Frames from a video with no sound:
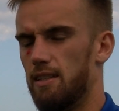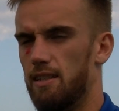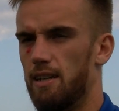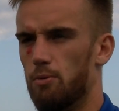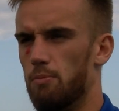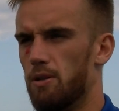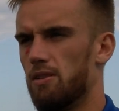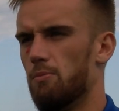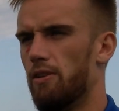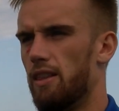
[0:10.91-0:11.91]
Yeah, we're
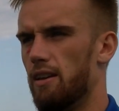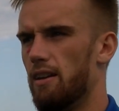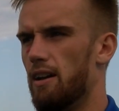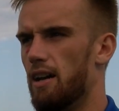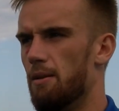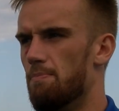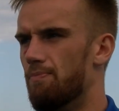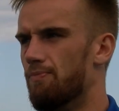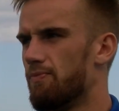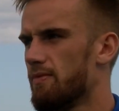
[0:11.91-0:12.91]
buzzing with it.
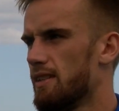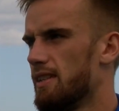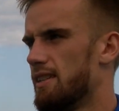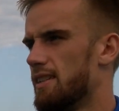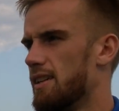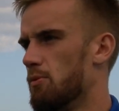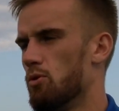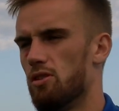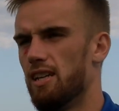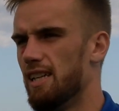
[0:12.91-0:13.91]
It
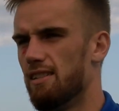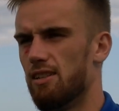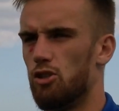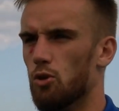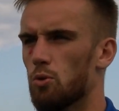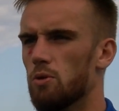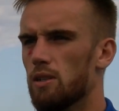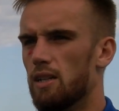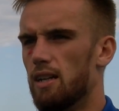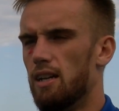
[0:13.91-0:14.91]
wasn't easy at all.
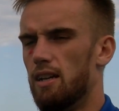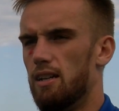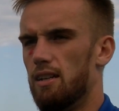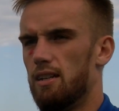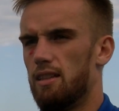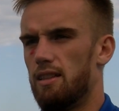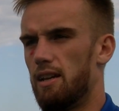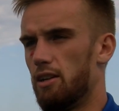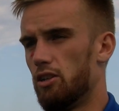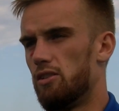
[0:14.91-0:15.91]

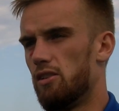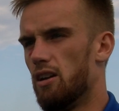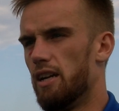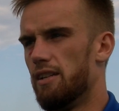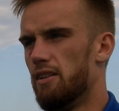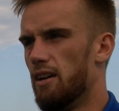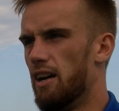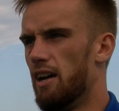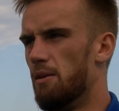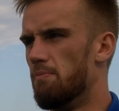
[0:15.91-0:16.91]
They're a good side.
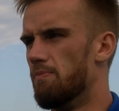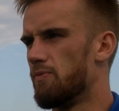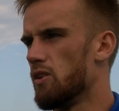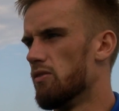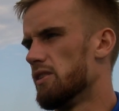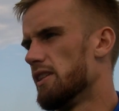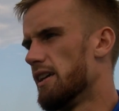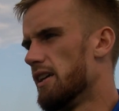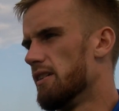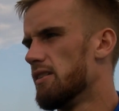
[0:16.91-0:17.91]
Obviously,
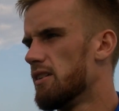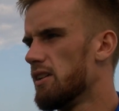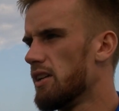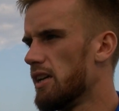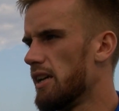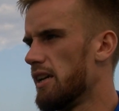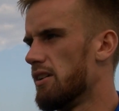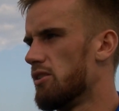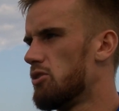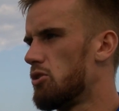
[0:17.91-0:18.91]
they're
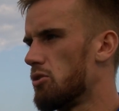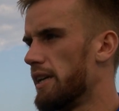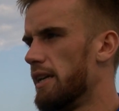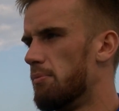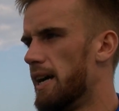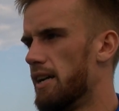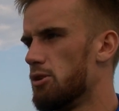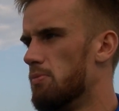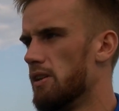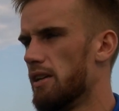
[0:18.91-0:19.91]
in a tricky
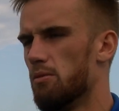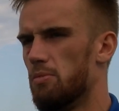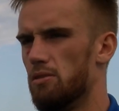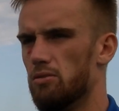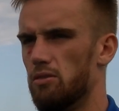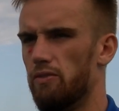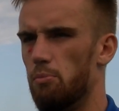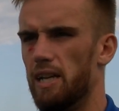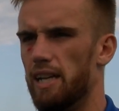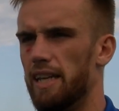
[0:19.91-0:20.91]
patch, but they got bundles of
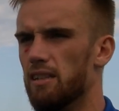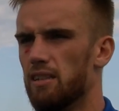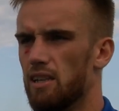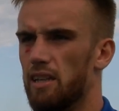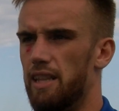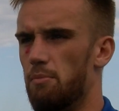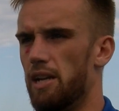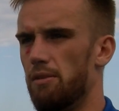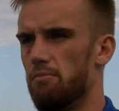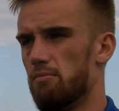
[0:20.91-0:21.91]
ability, and they
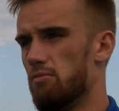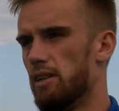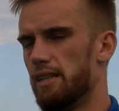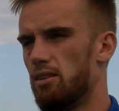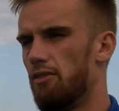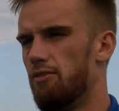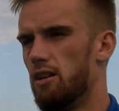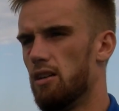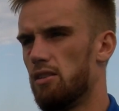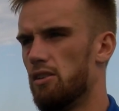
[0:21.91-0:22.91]
made it really tough
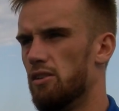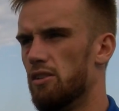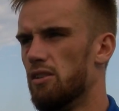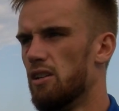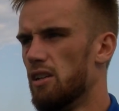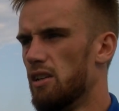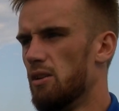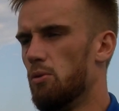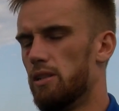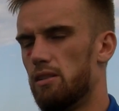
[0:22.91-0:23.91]
for us, and
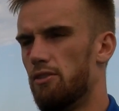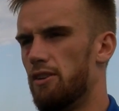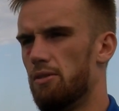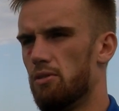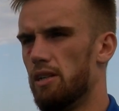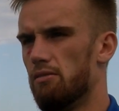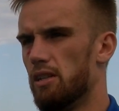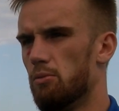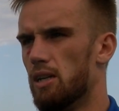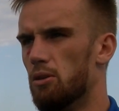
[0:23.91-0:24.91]
we had to defend really,
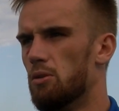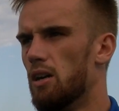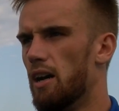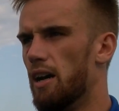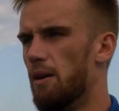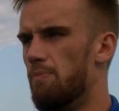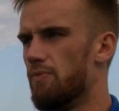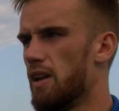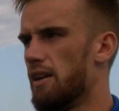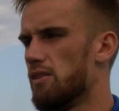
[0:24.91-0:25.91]
really well.
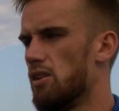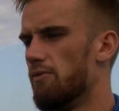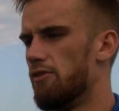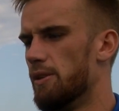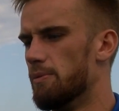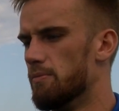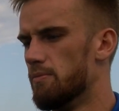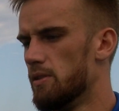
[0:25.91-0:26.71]
And it's something